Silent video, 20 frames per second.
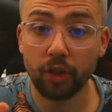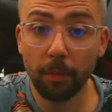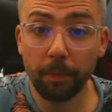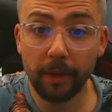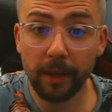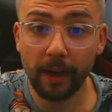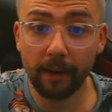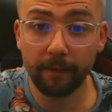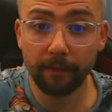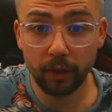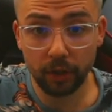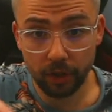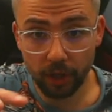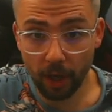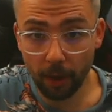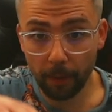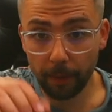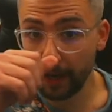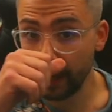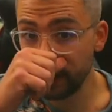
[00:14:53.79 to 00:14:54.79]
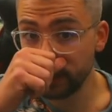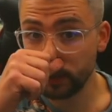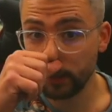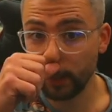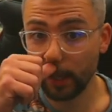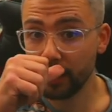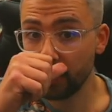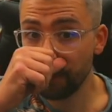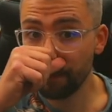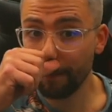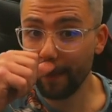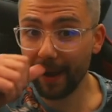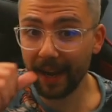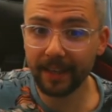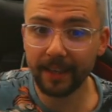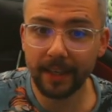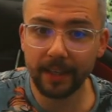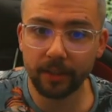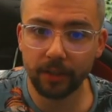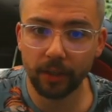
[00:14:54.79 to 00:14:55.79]
something I've just noticed, you
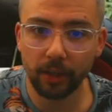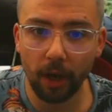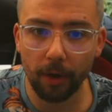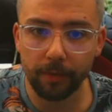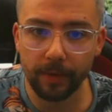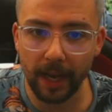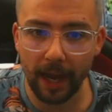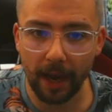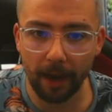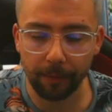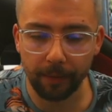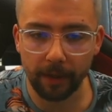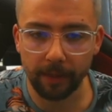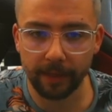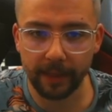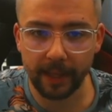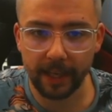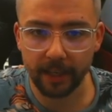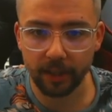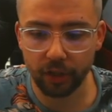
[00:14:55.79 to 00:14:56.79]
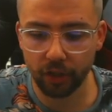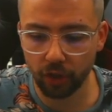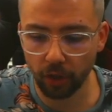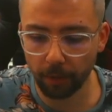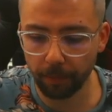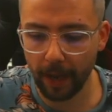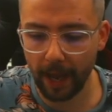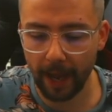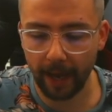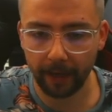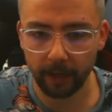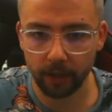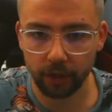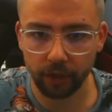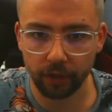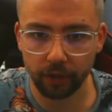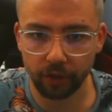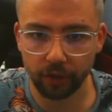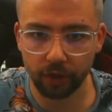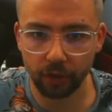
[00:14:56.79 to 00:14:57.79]
might need to go down the sub
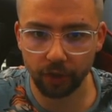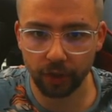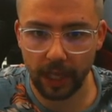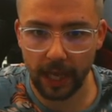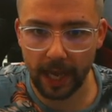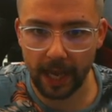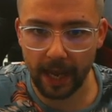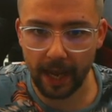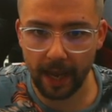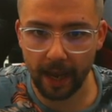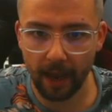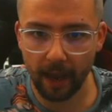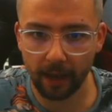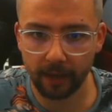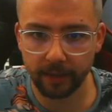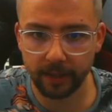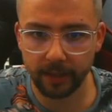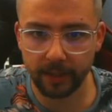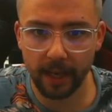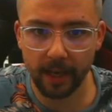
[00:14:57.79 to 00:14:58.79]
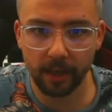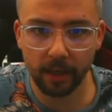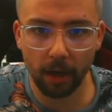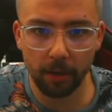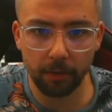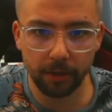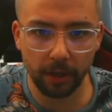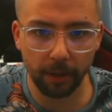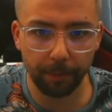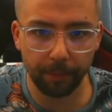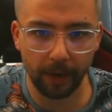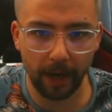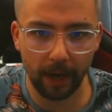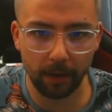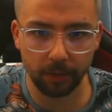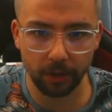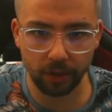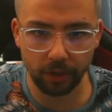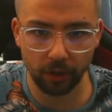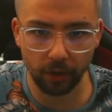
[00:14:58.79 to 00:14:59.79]
actions just here and say go to the
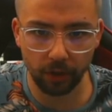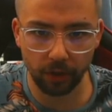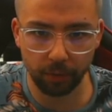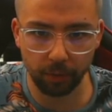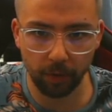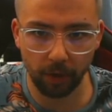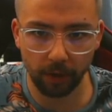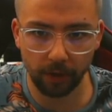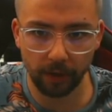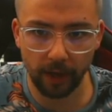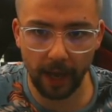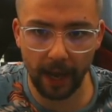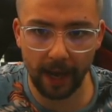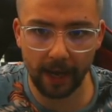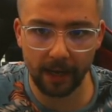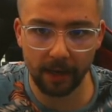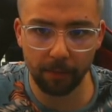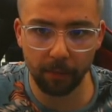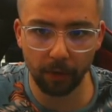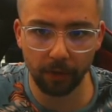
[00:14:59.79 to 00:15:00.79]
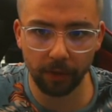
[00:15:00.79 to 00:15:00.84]
browser source one, any